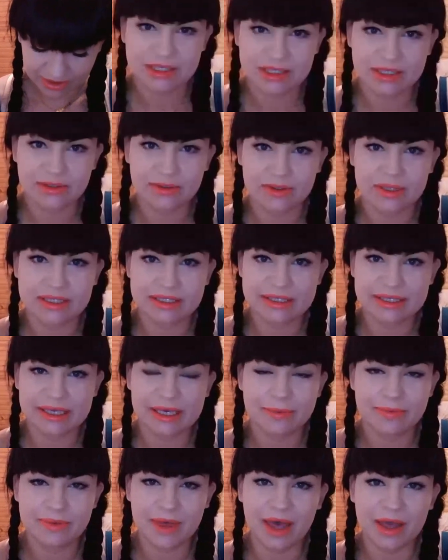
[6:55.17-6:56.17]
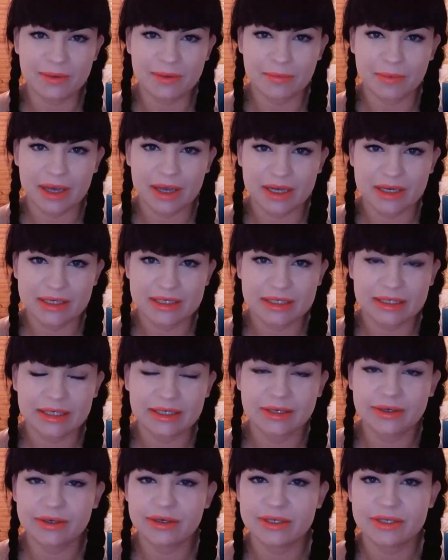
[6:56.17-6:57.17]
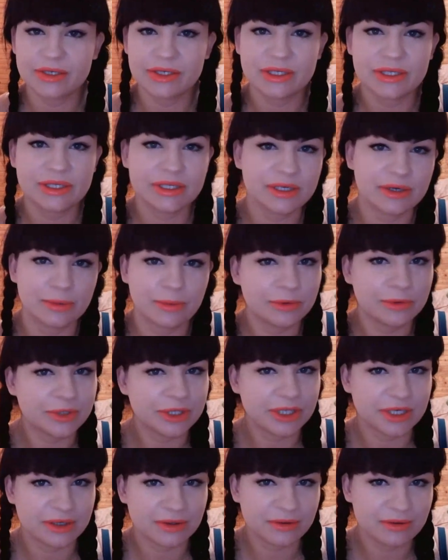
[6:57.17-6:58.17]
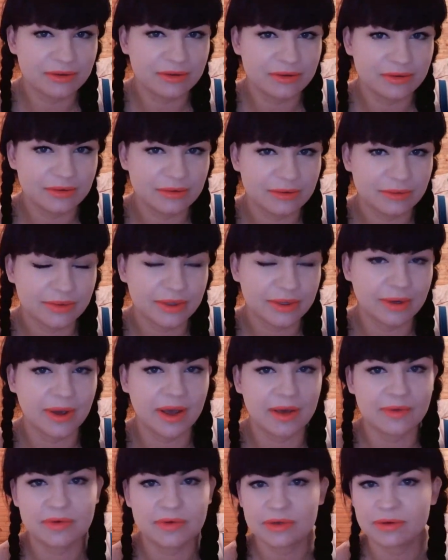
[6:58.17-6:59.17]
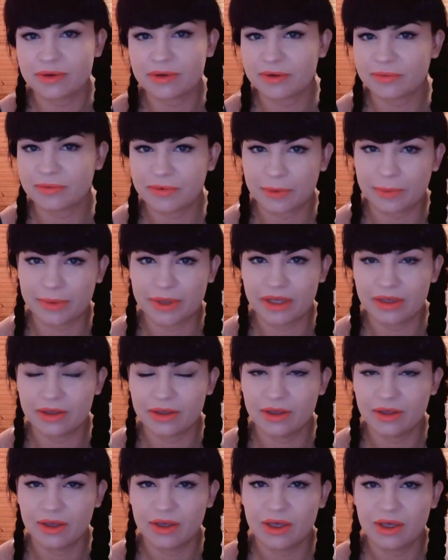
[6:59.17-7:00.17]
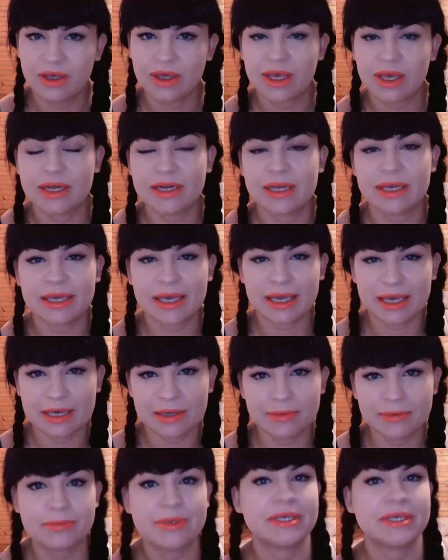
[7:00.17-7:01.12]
So let's keep that in mind. Anger is just an emotion. We don't have to run from it, and it can be